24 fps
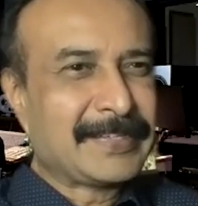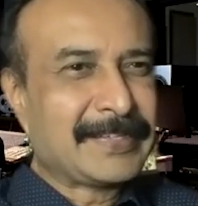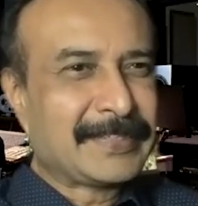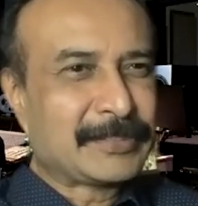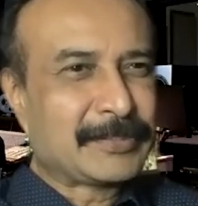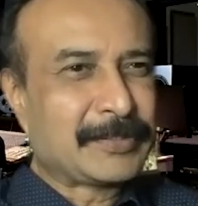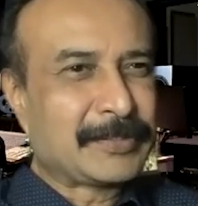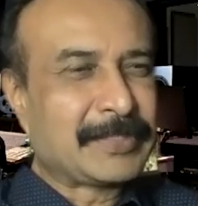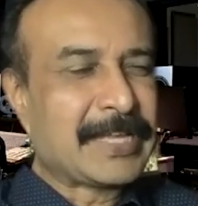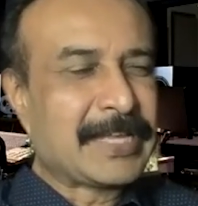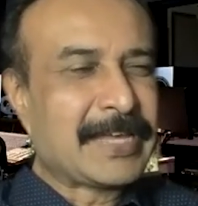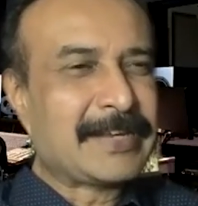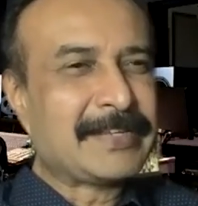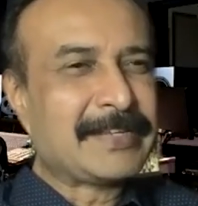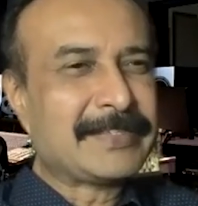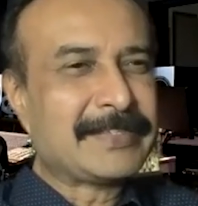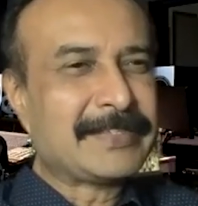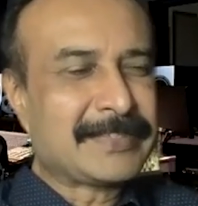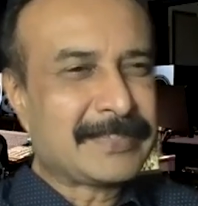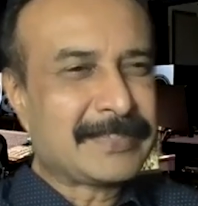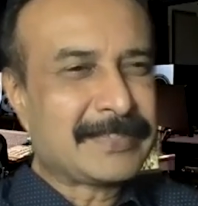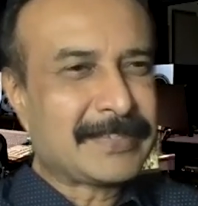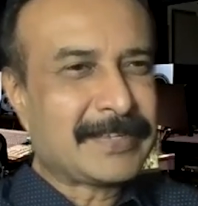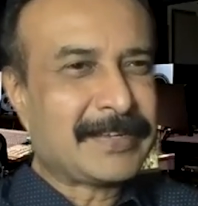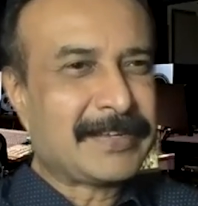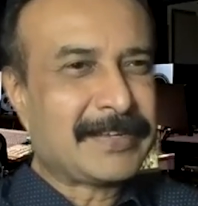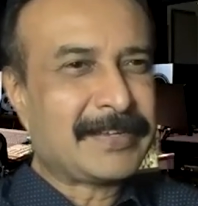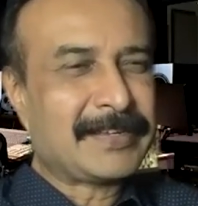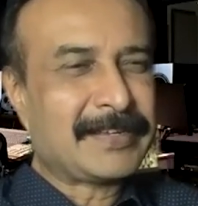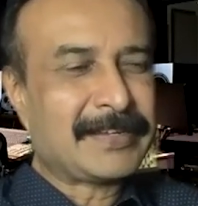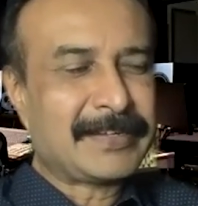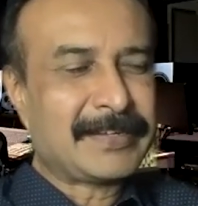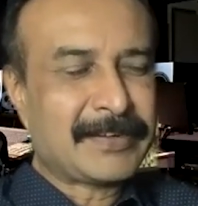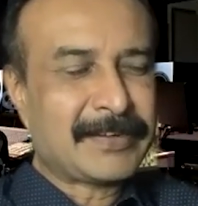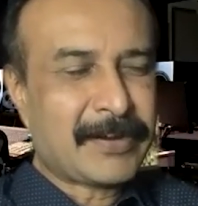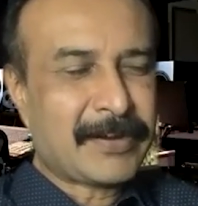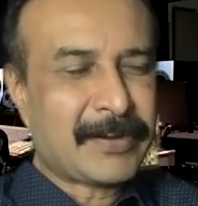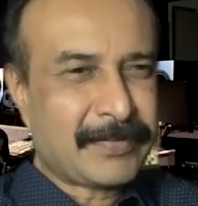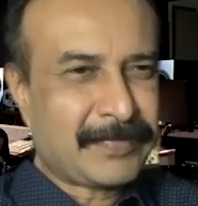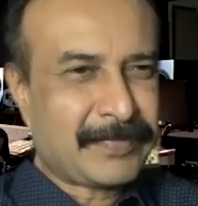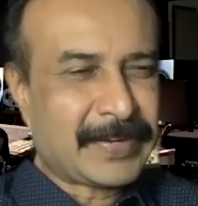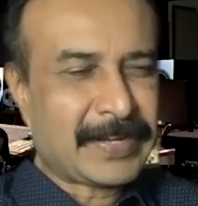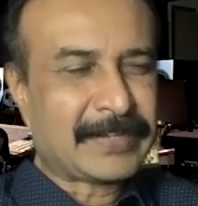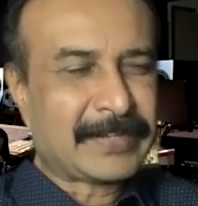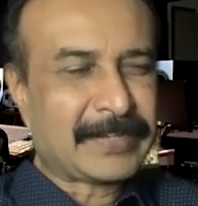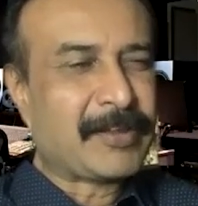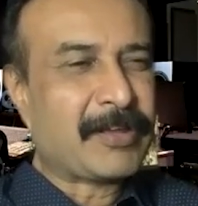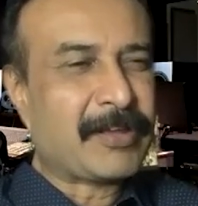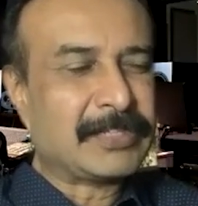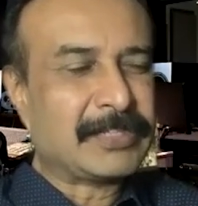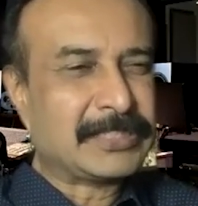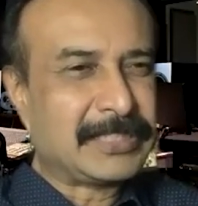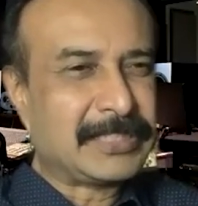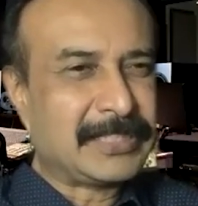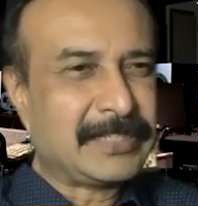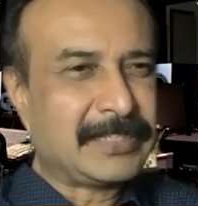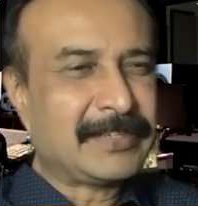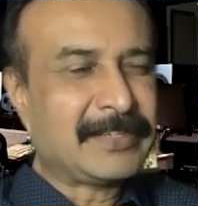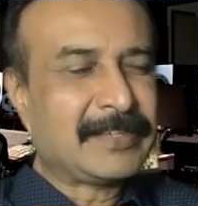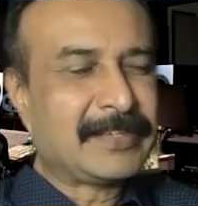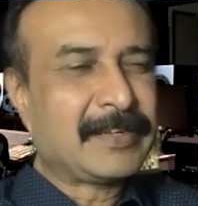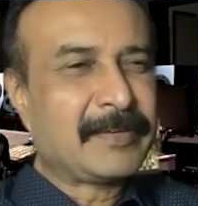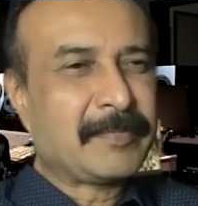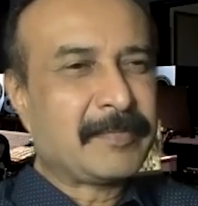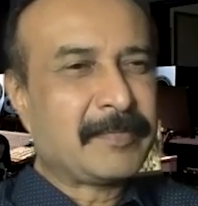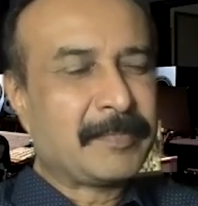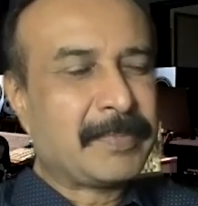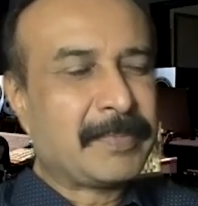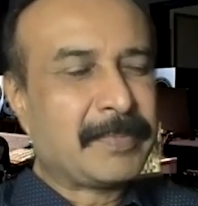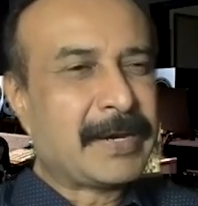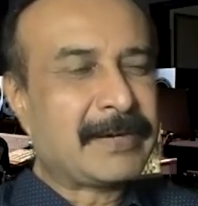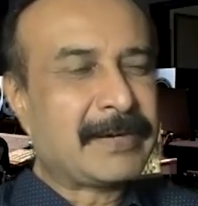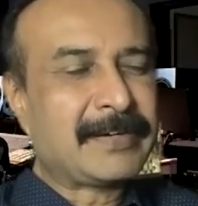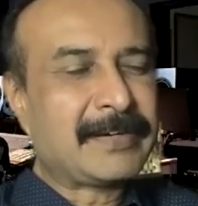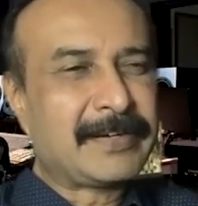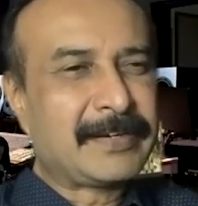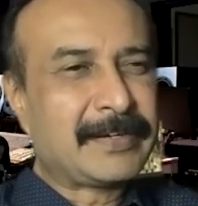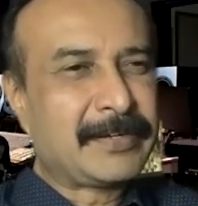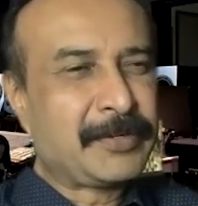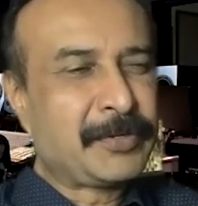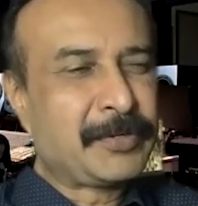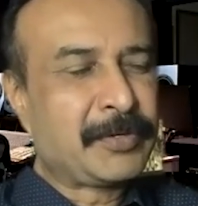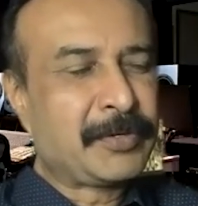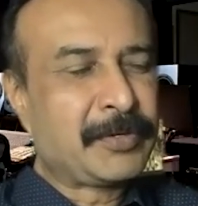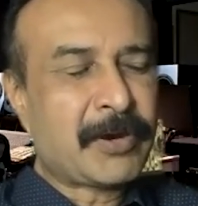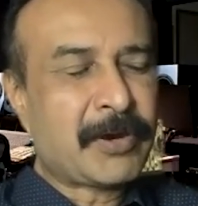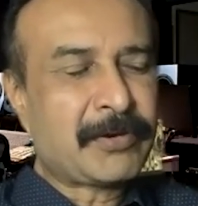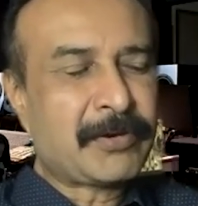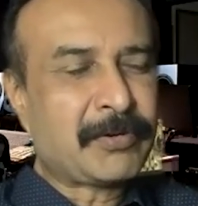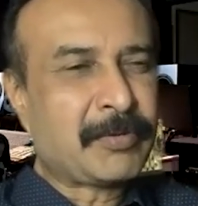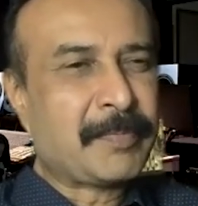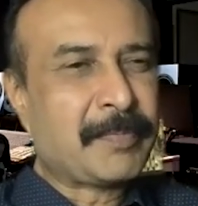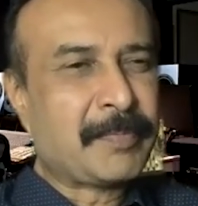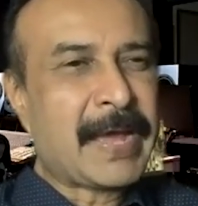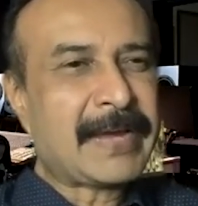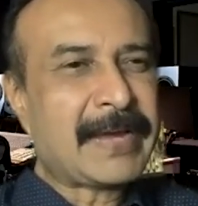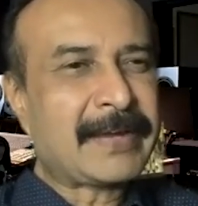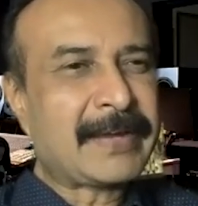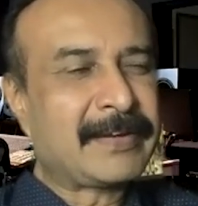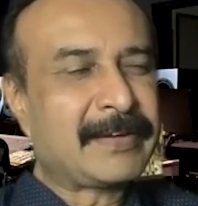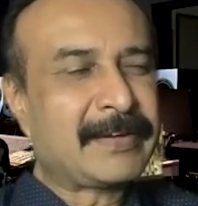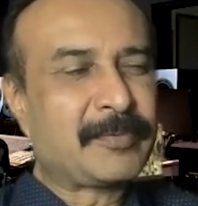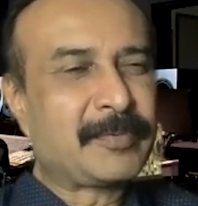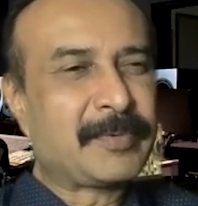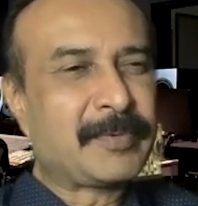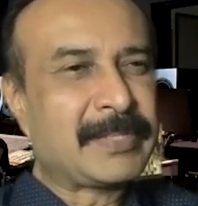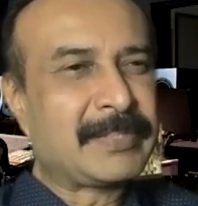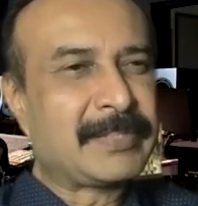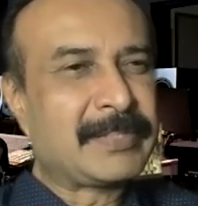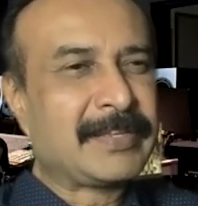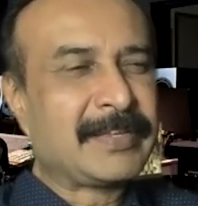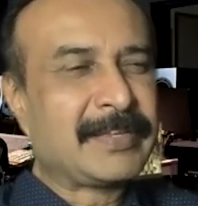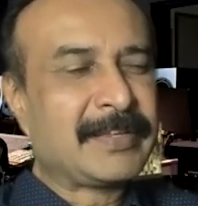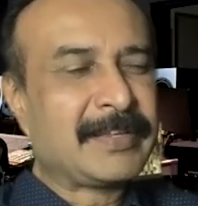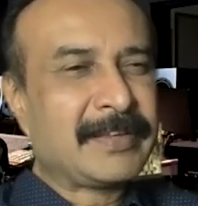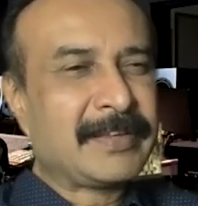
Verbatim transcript: So there is a lot of technology, but you got to back it with